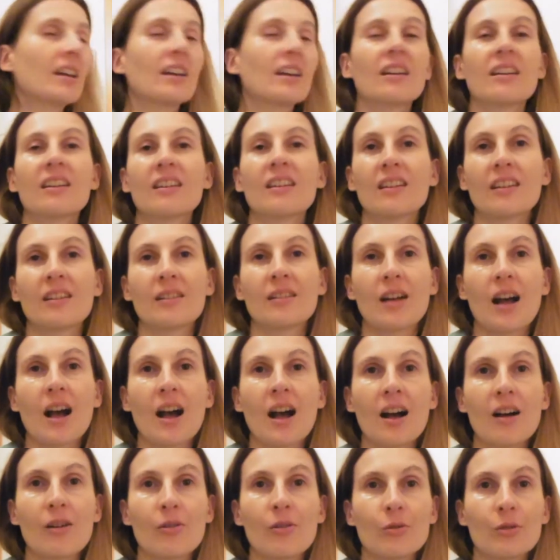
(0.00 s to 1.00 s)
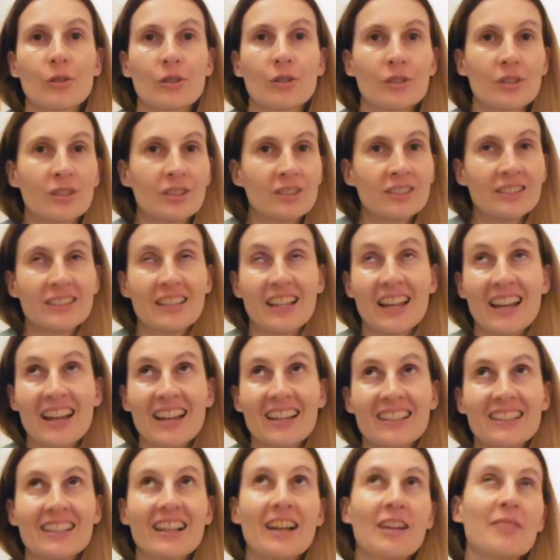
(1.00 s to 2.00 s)
Uh, our
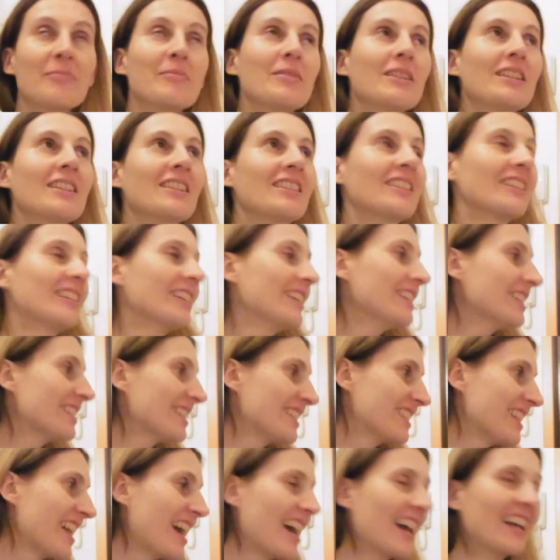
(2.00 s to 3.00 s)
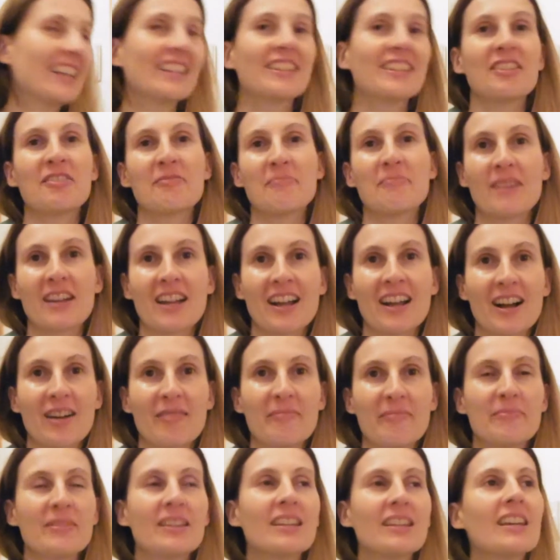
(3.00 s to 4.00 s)
dad, I mean his dad, my
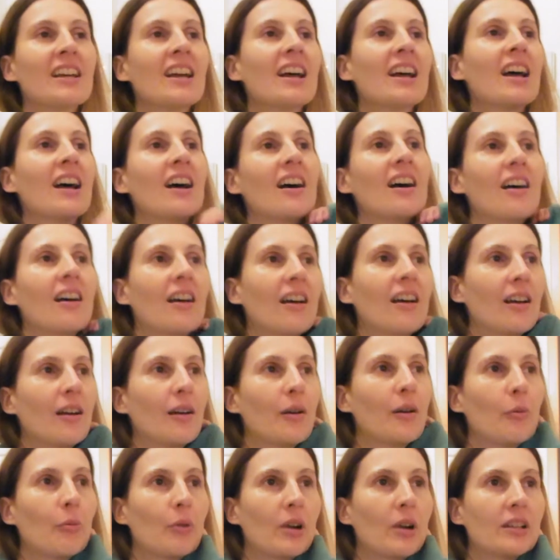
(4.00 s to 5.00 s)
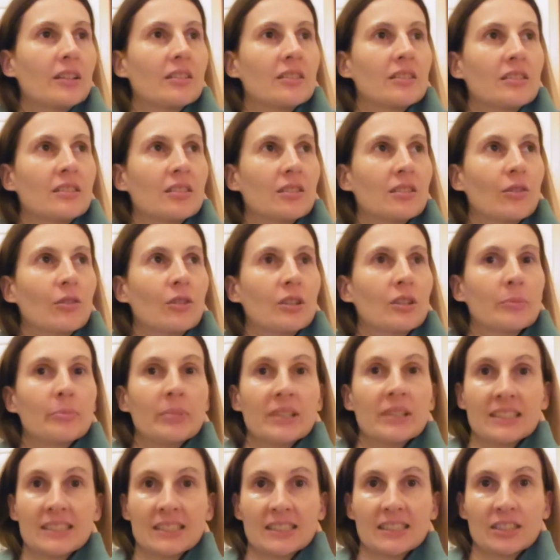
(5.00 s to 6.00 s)
hubby, uh, went on a
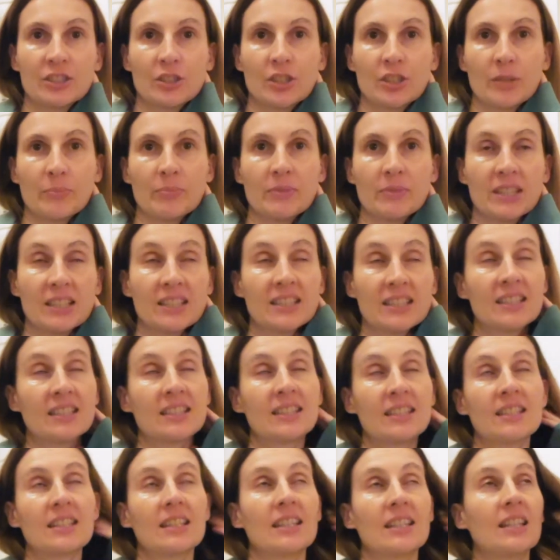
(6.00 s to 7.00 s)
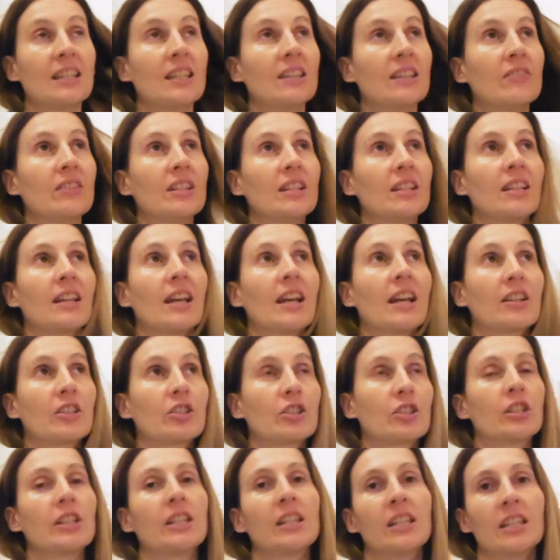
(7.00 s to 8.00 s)
business trip this evening.
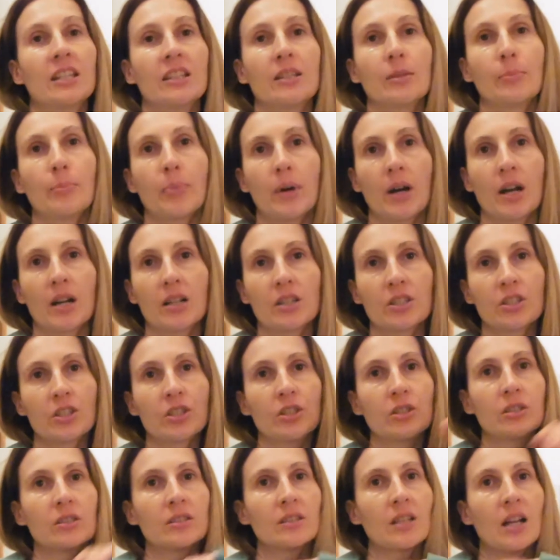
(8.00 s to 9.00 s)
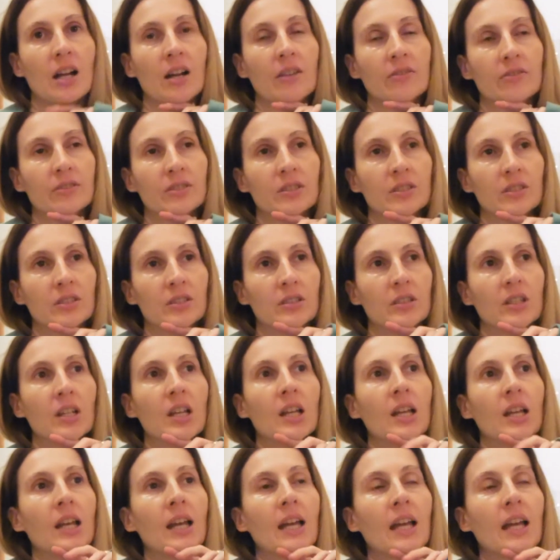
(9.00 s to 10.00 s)
Actually he departed after
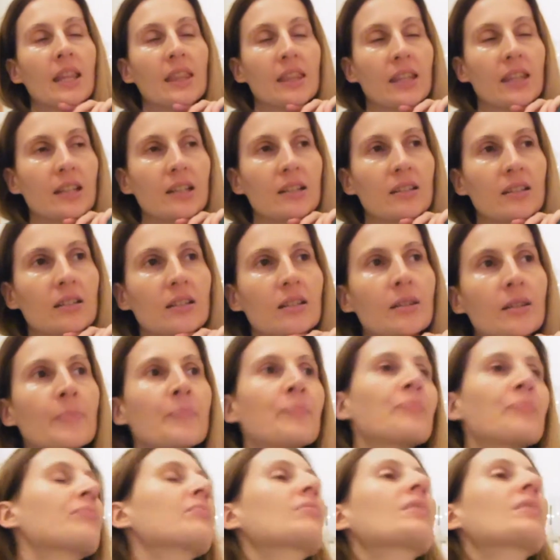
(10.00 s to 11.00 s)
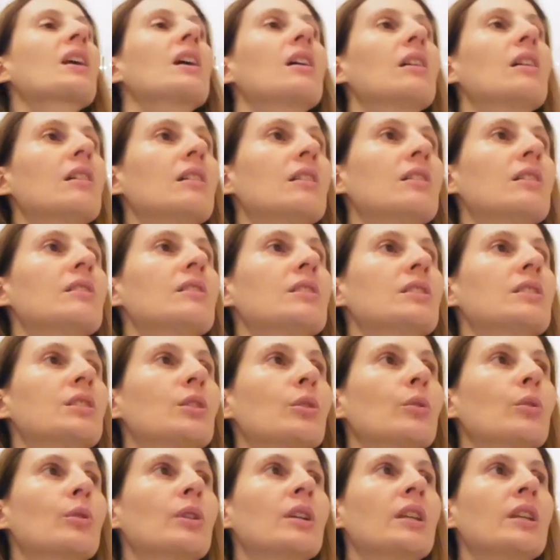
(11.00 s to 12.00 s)
dinner, uh,
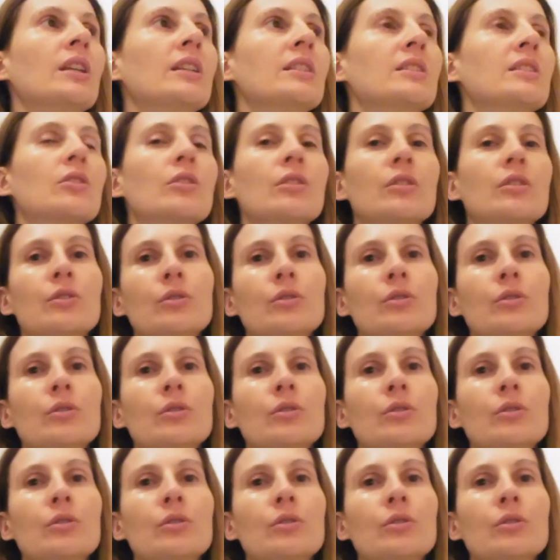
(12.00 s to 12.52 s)
so he's going